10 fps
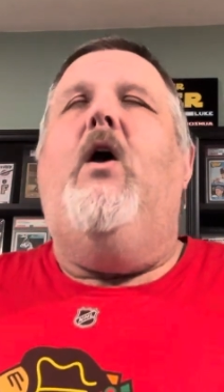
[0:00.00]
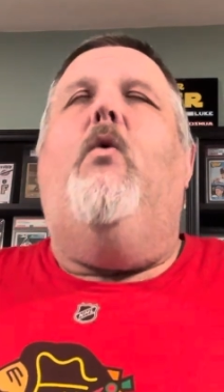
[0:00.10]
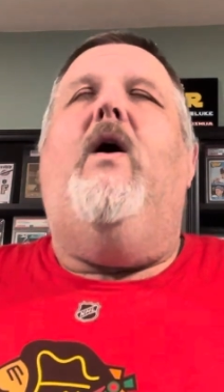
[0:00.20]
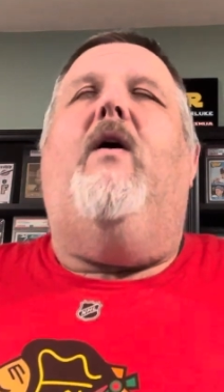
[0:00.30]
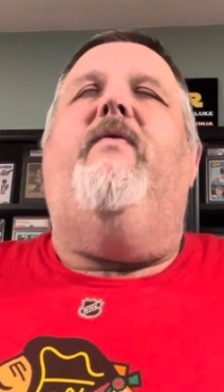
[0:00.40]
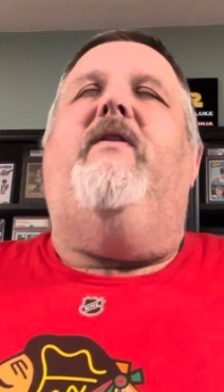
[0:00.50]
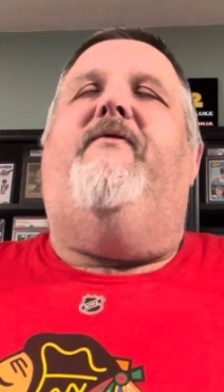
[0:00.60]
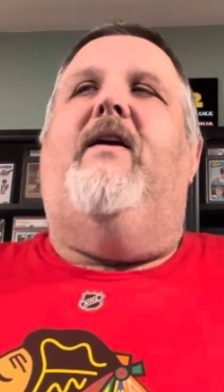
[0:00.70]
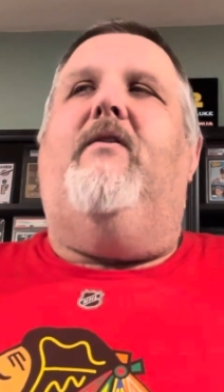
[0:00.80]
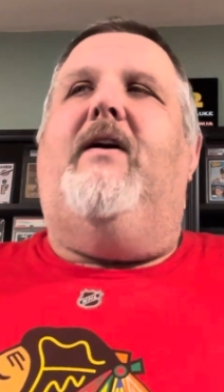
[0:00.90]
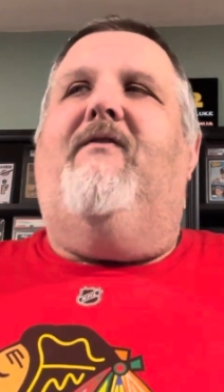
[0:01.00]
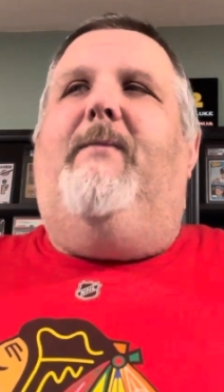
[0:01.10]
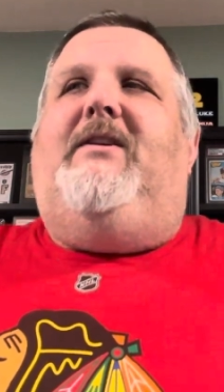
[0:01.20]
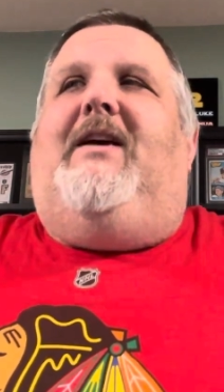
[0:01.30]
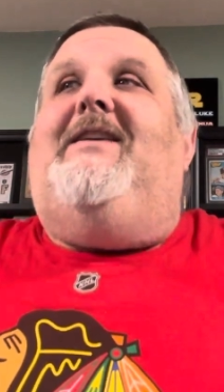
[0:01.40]
Well, the federal
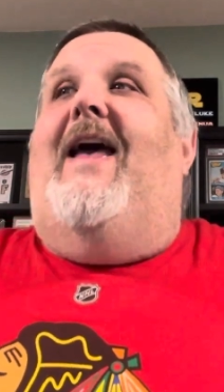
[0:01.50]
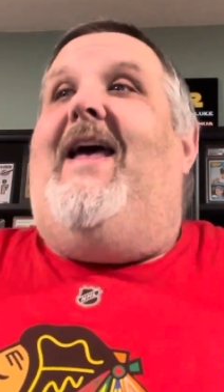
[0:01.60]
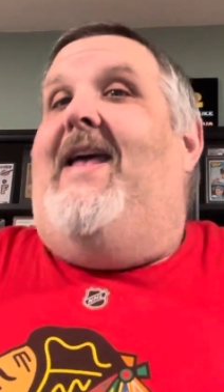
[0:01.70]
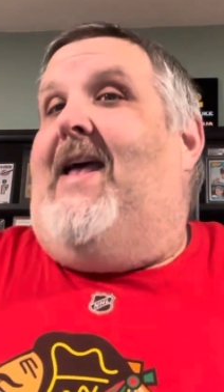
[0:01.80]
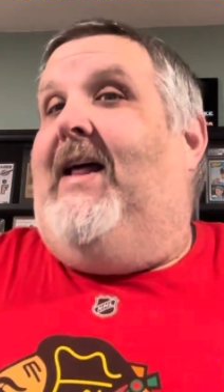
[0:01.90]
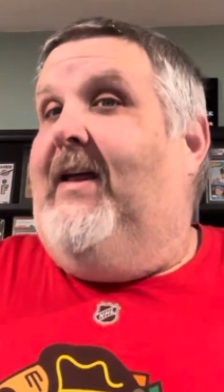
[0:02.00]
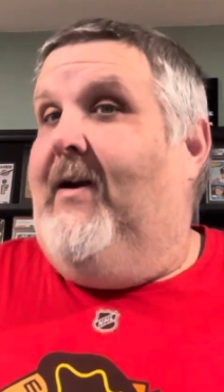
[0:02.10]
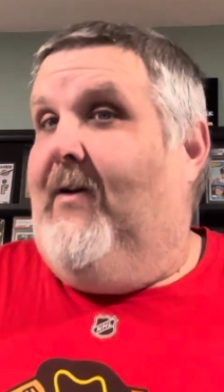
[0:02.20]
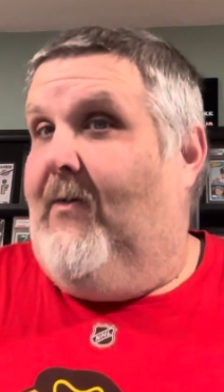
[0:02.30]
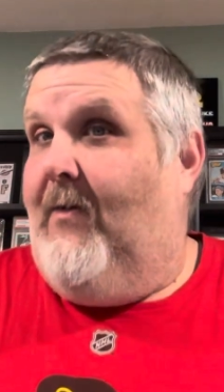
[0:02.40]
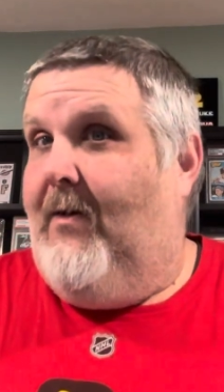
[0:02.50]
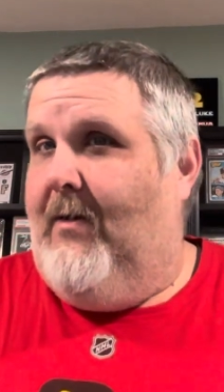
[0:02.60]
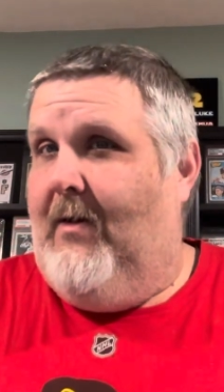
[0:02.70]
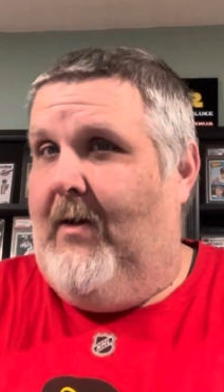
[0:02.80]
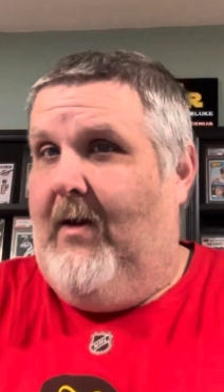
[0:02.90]
government says, hey,
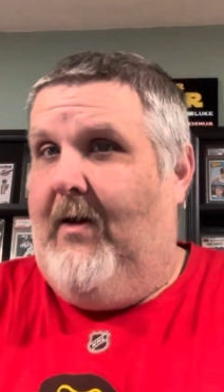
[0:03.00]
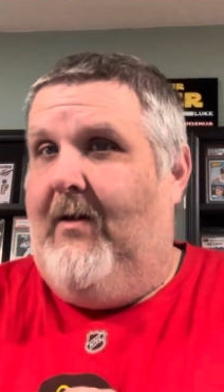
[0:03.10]
Illinois,